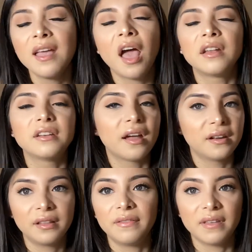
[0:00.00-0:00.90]
None
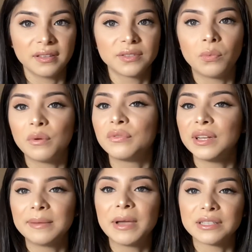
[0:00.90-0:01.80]
of this will fit
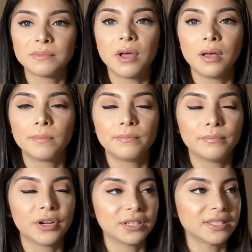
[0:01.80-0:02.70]
in my small purse.